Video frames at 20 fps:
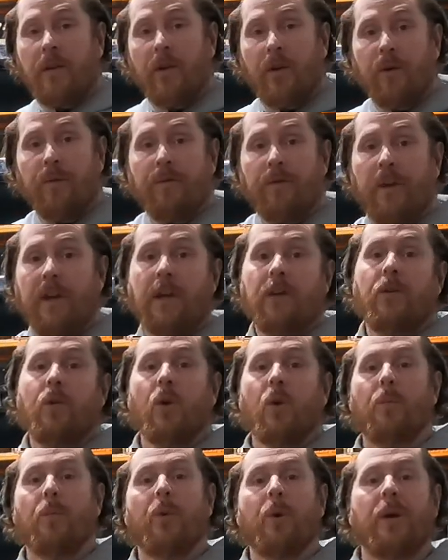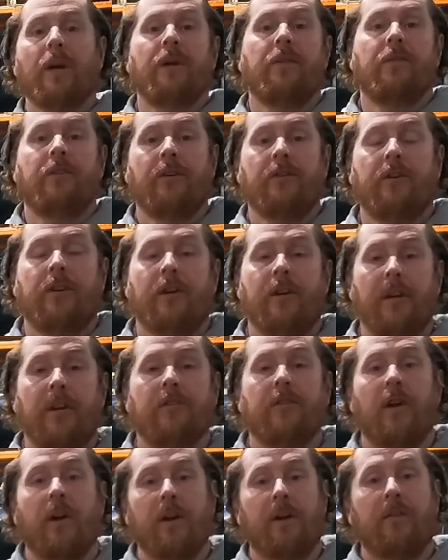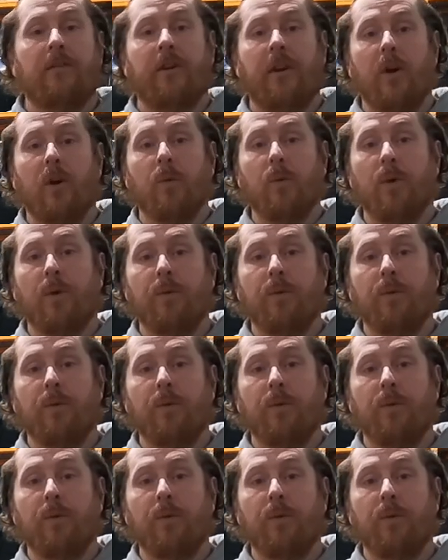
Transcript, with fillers: the new feet to a pre-existing Nissan Xterra